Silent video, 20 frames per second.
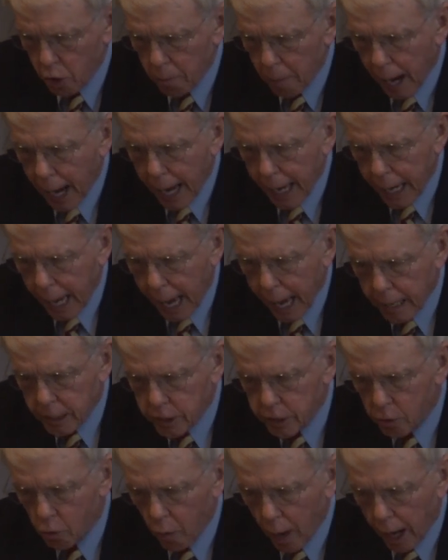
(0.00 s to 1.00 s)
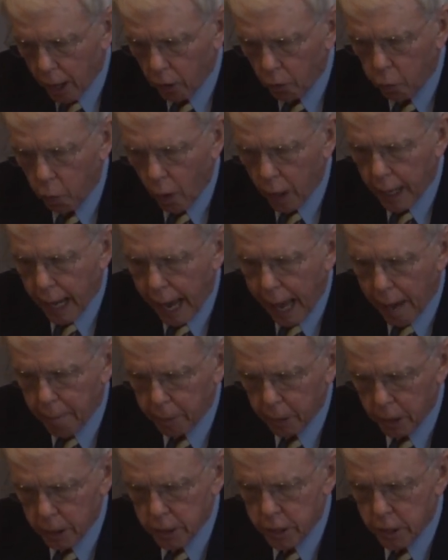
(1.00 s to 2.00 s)
You might ask, well, what
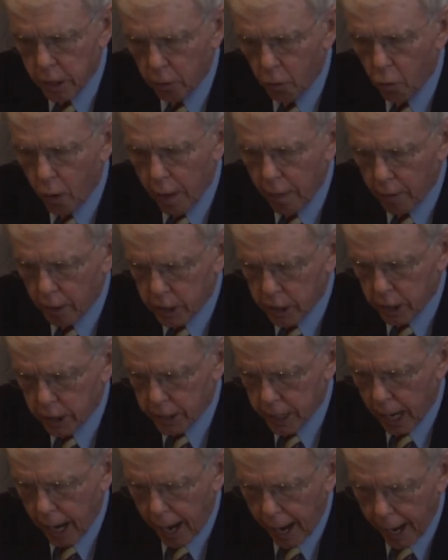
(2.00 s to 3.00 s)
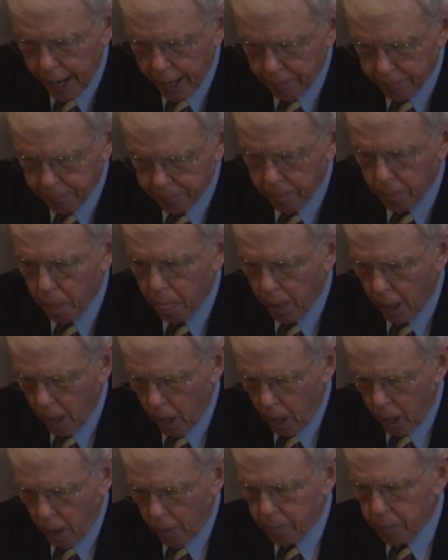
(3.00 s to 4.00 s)
happens when there's a tie?
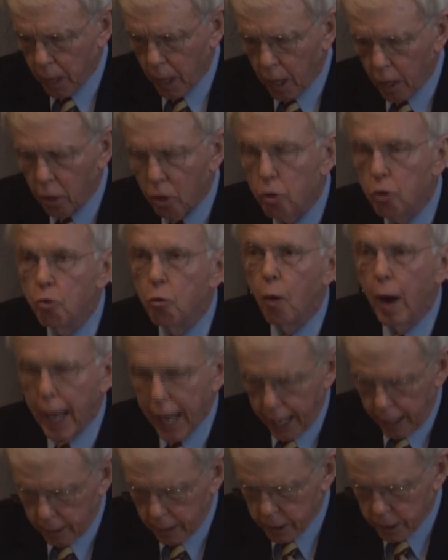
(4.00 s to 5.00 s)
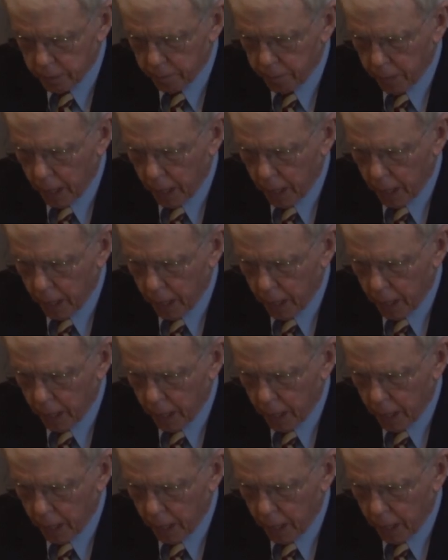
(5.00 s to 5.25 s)
Who wins?